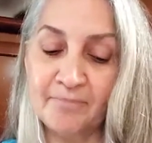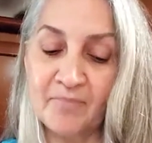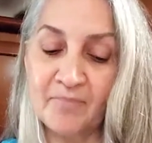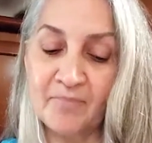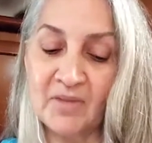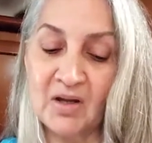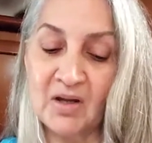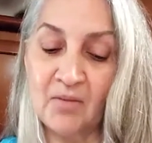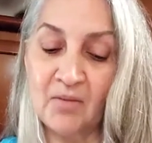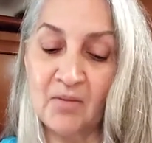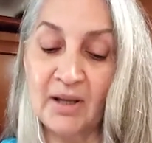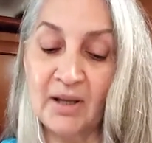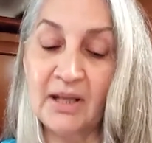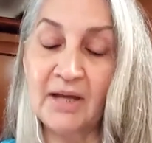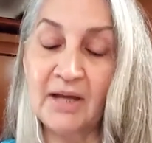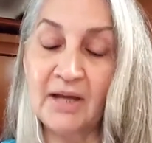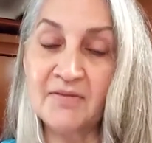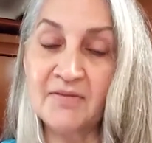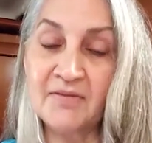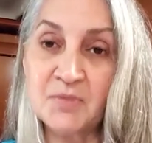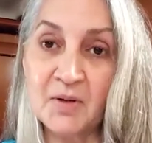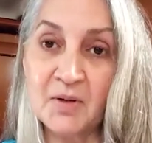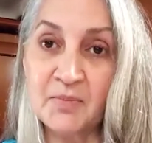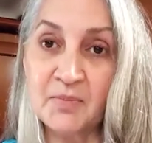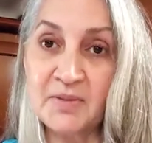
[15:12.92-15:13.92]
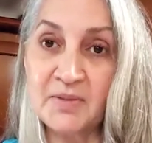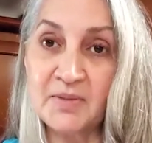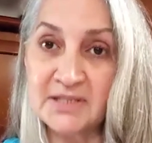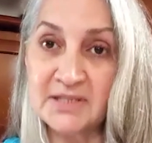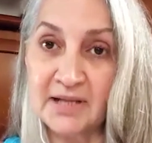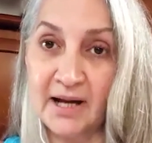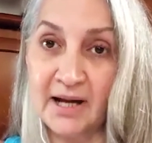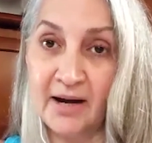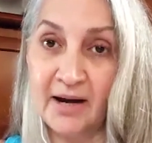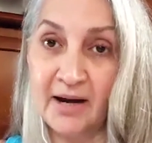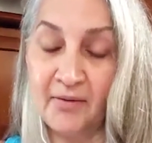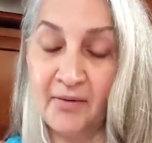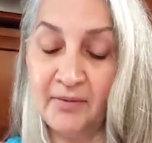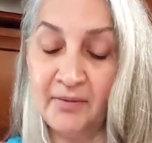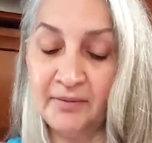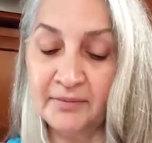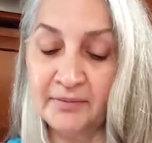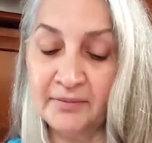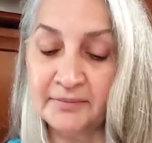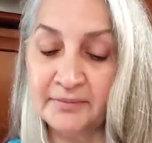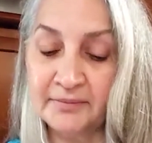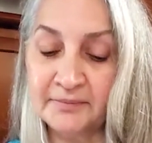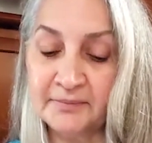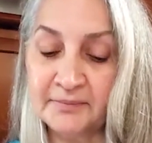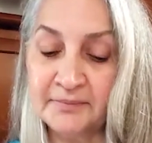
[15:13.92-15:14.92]
My life's purpose now
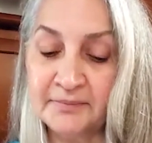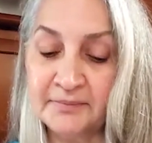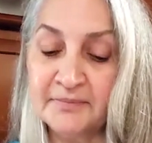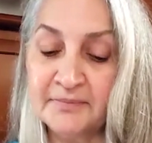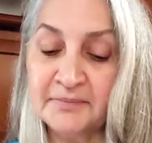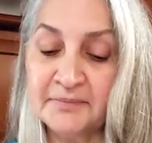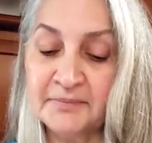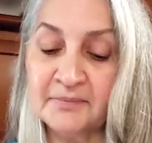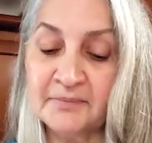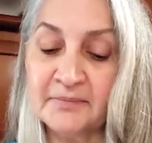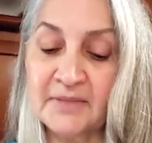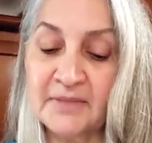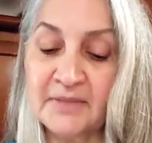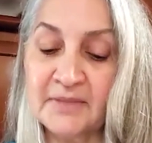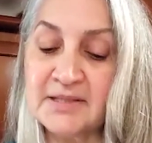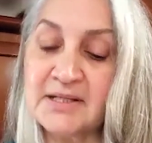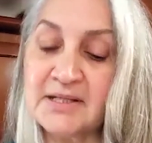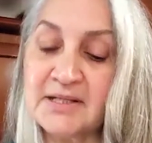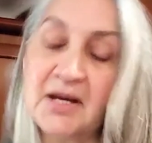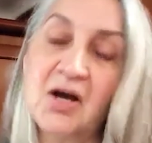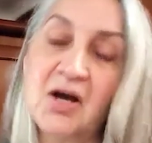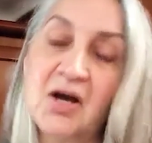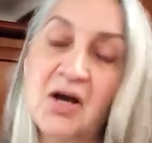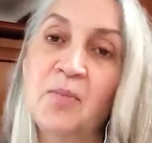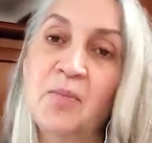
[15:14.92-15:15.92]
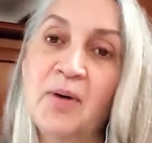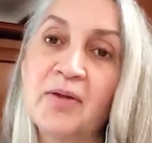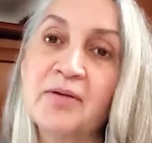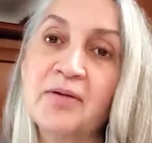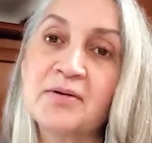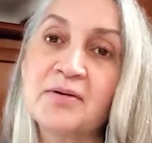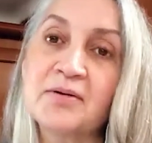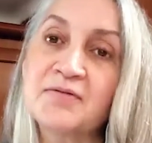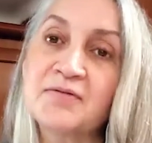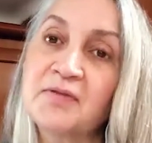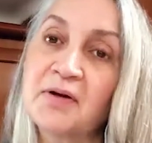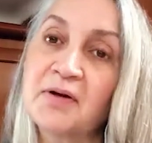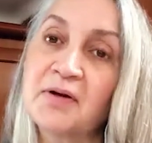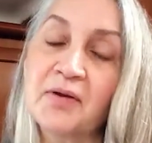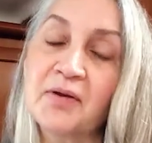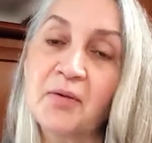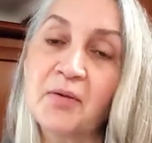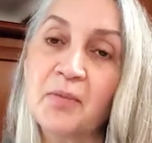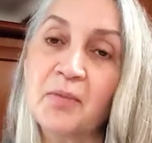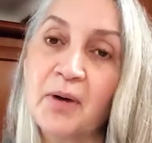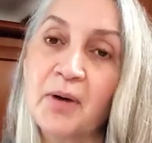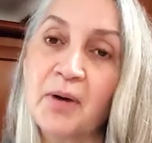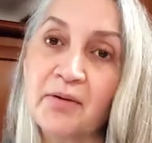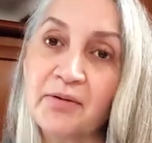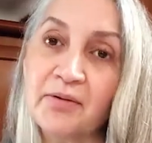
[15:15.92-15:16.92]
is to help others feel their
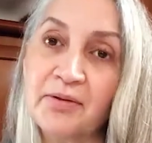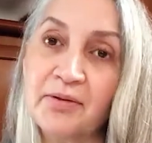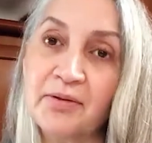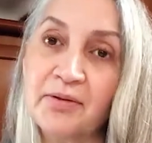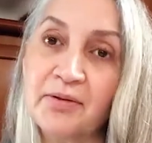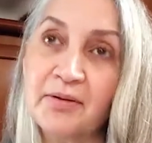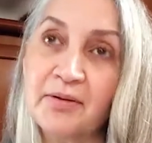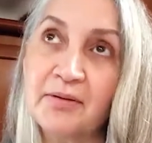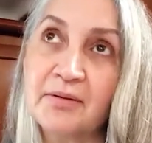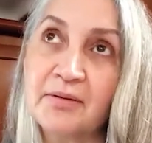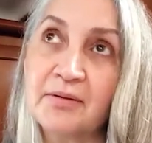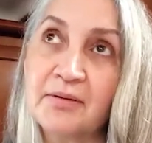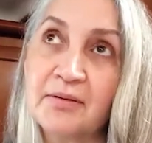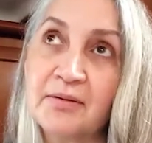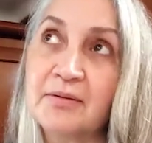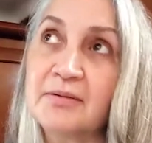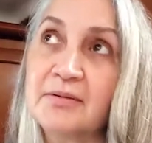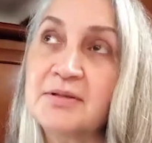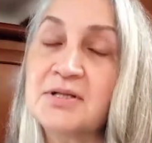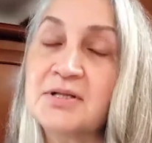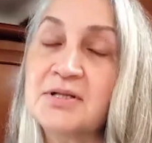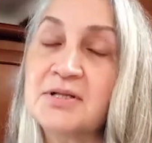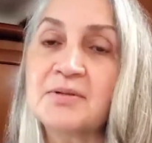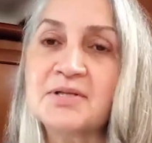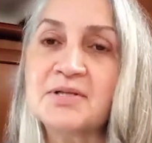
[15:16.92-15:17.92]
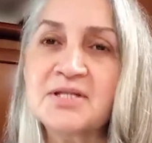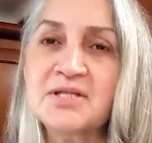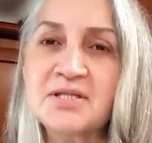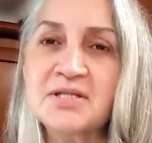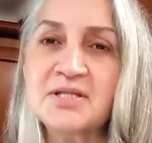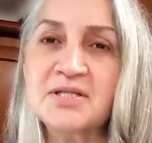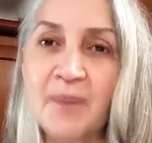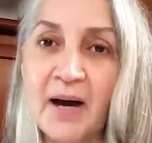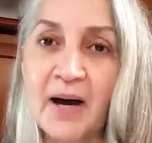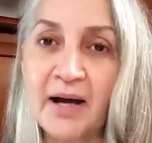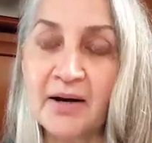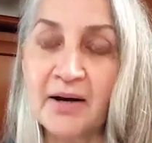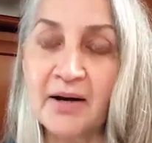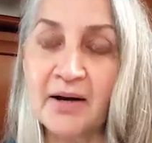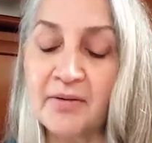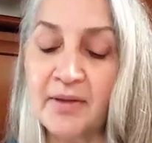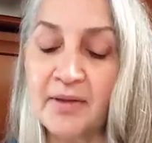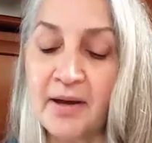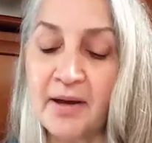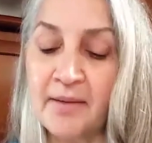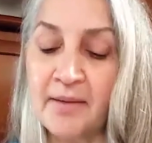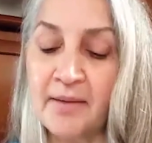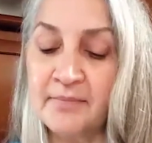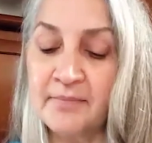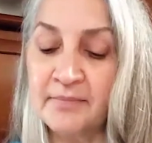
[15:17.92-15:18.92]
worth, to inspire
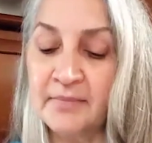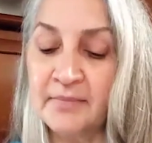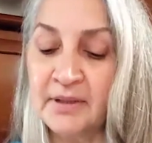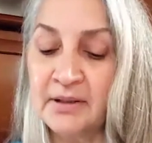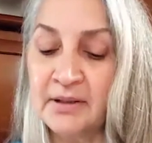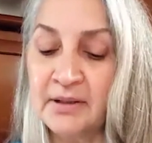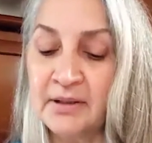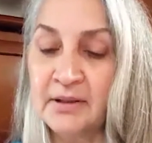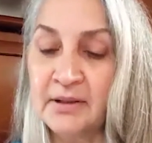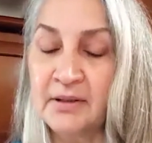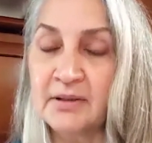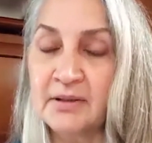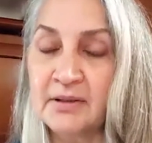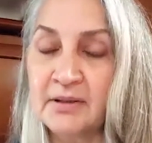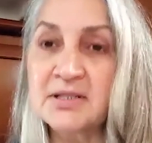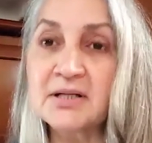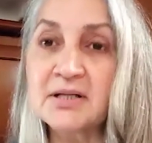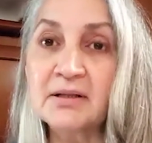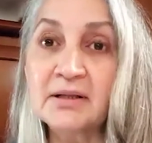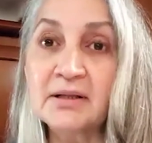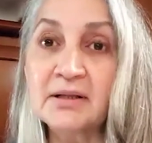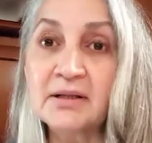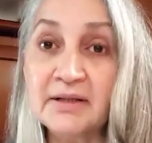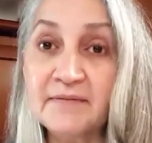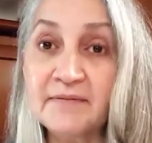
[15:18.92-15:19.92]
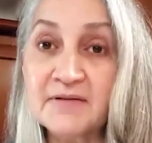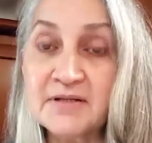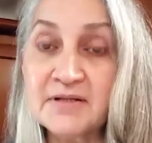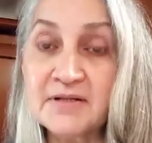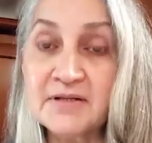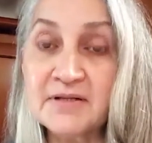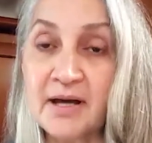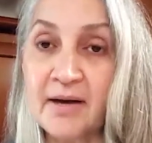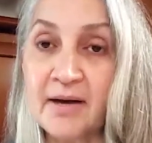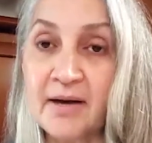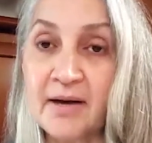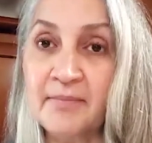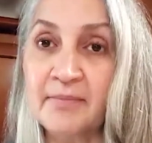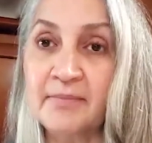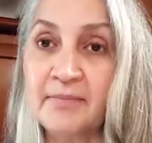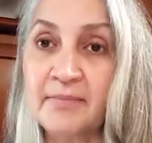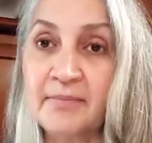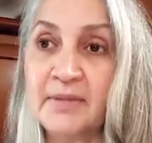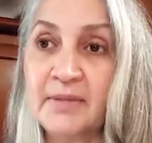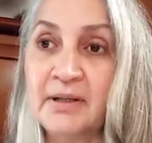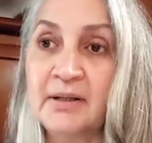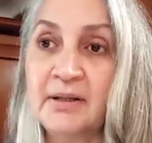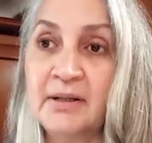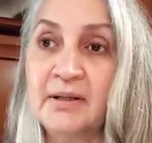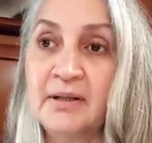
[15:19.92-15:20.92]
them, to lift them,
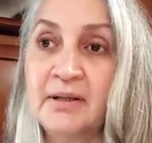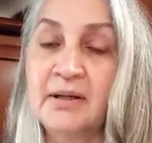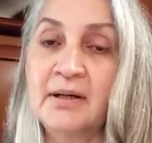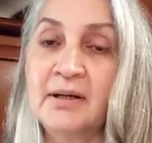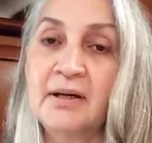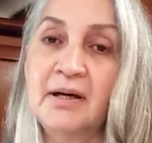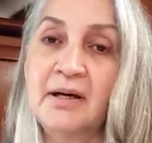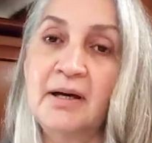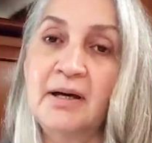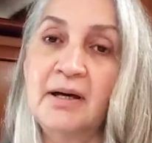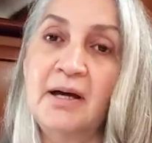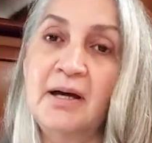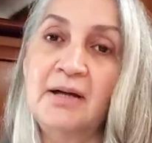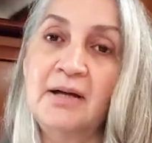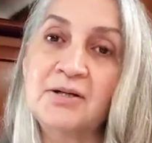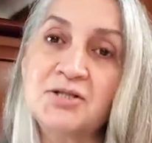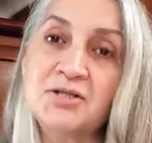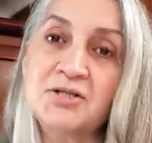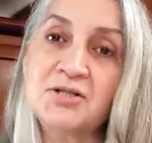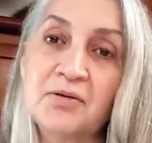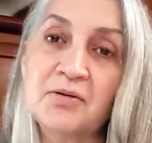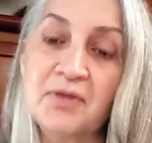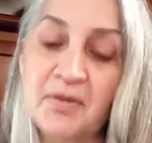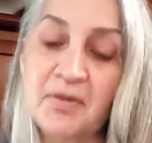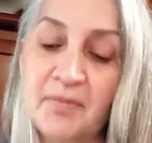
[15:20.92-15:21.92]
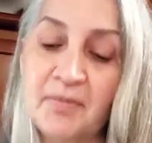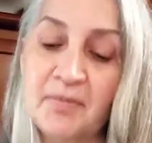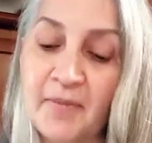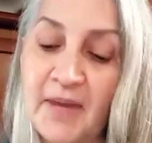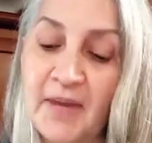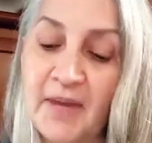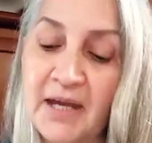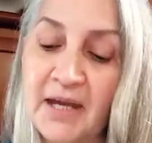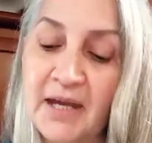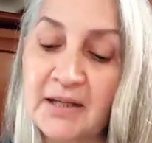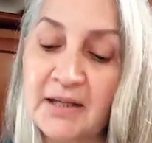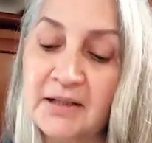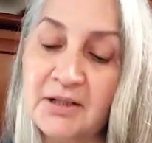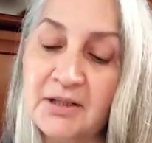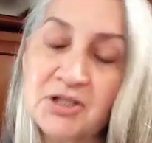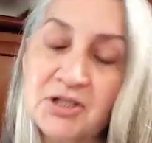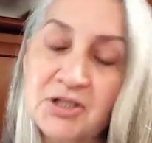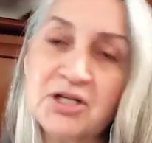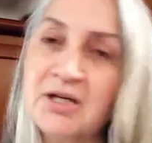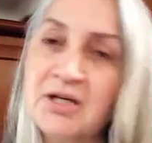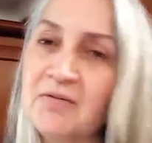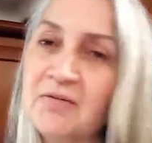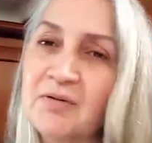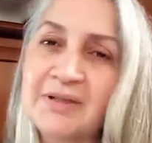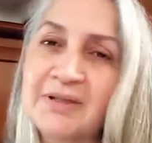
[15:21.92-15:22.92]
and show them that they can
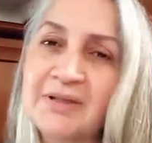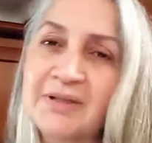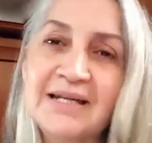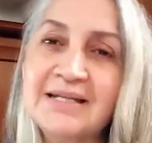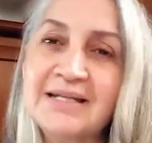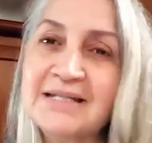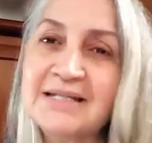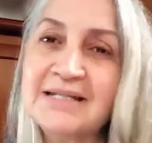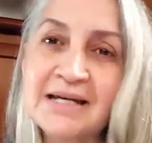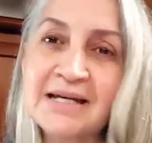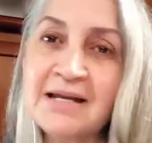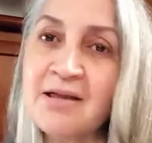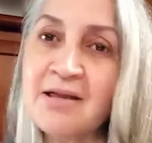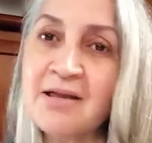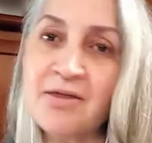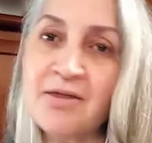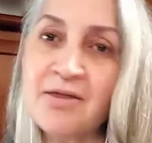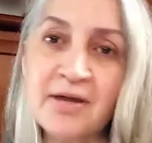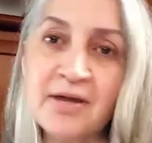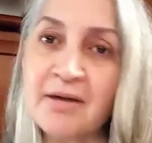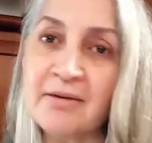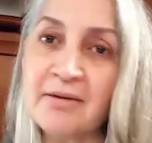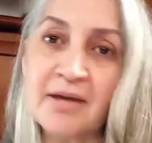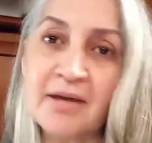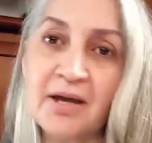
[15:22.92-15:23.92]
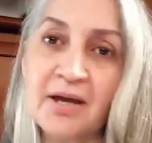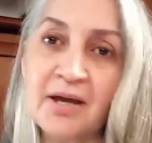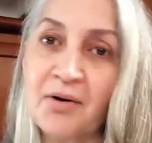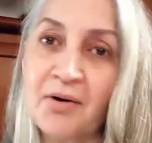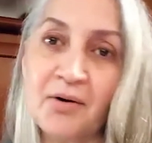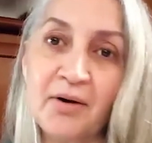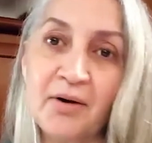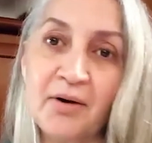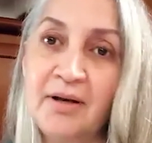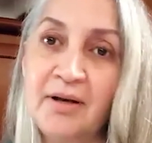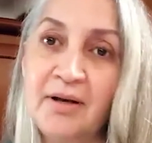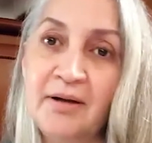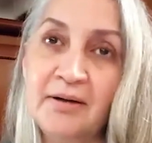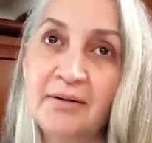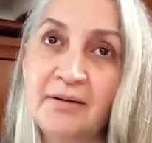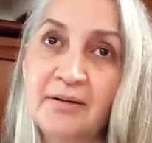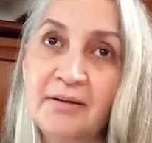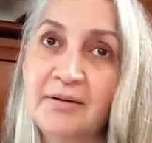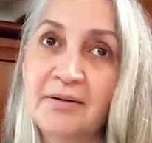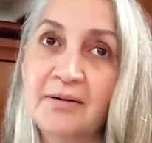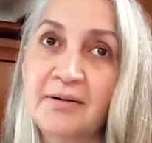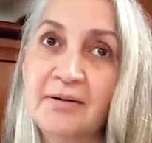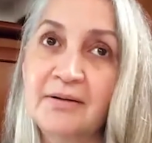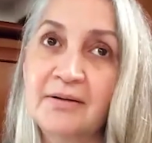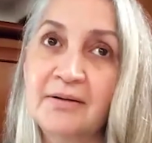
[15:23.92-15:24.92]
achieve what they didn't think they could,
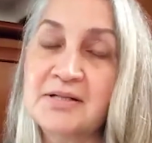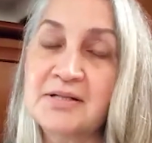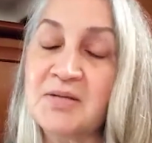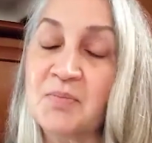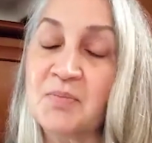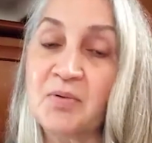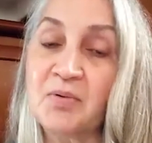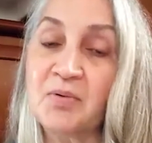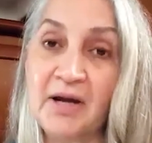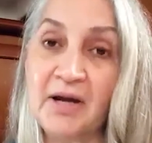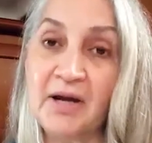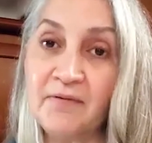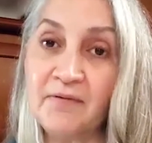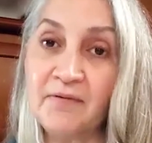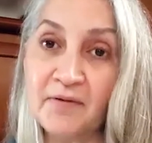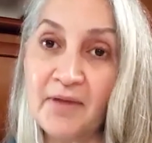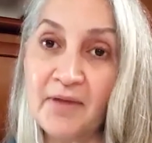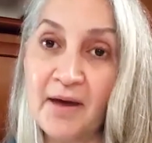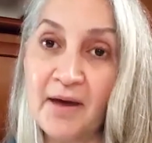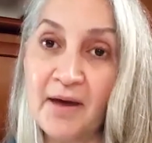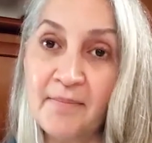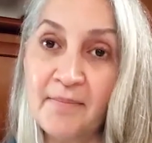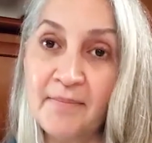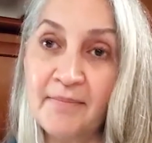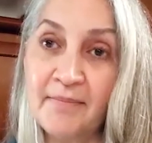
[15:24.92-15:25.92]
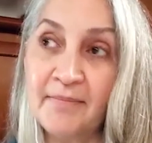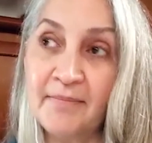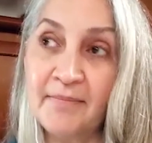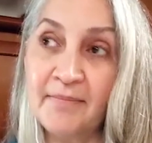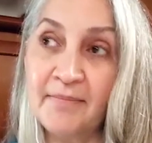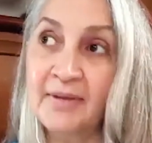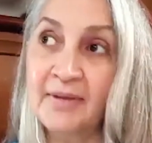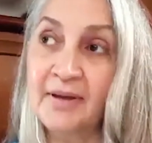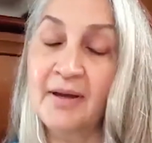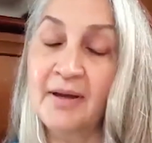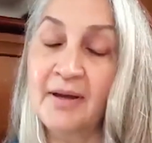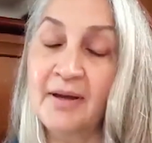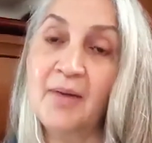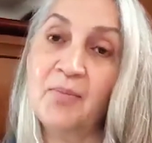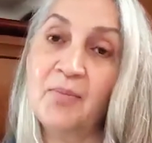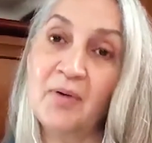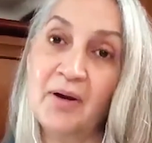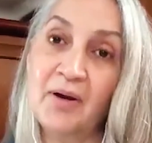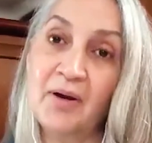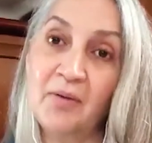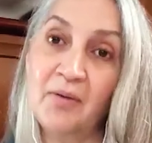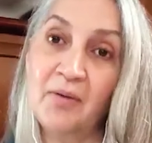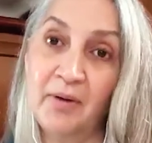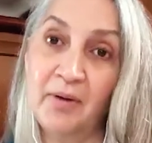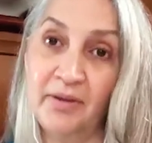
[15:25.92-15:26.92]
to pray for them and
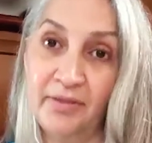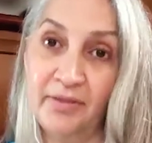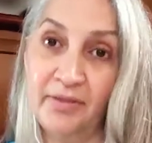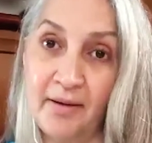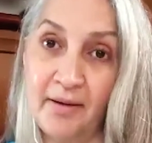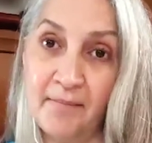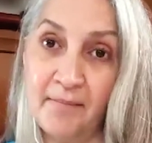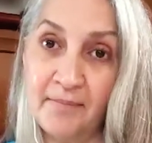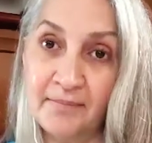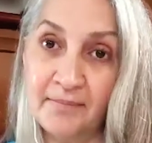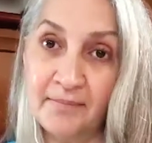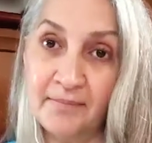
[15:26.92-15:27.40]
pray with them.